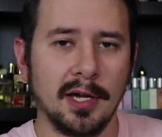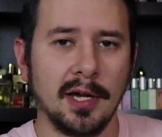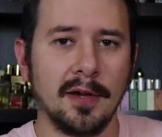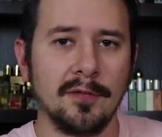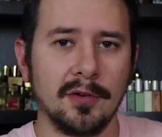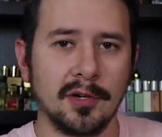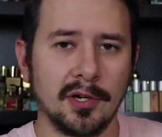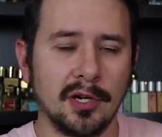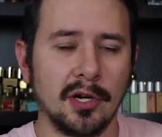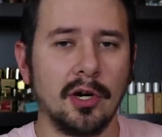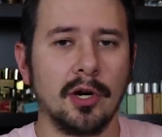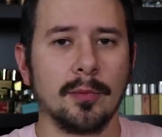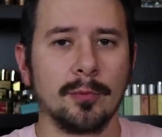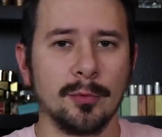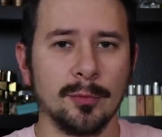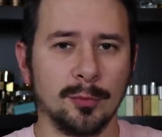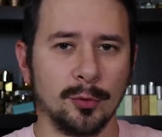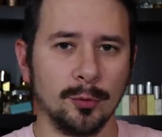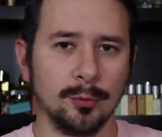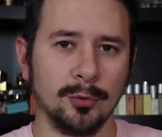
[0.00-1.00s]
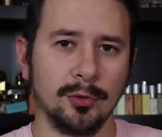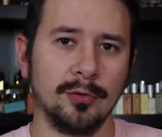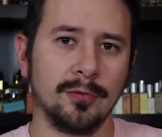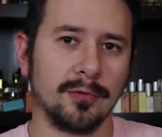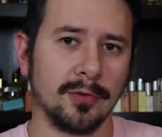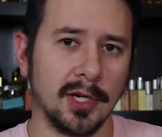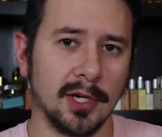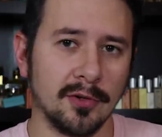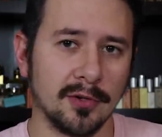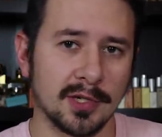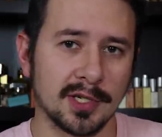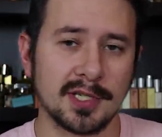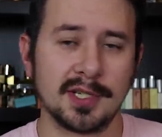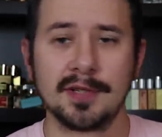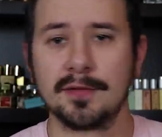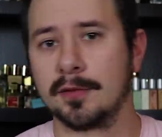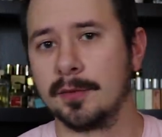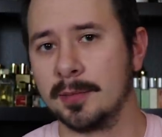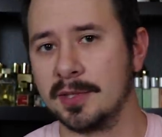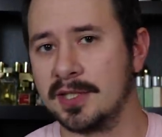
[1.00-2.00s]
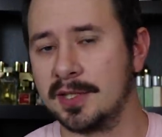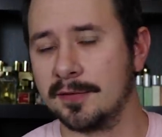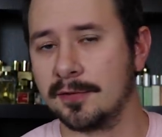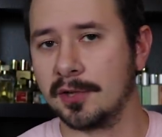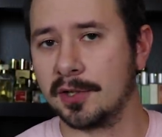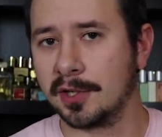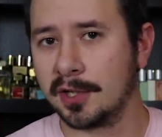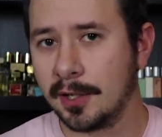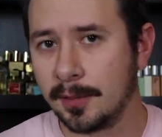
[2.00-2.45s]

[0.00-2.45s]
of a comparable blue fragrance from a different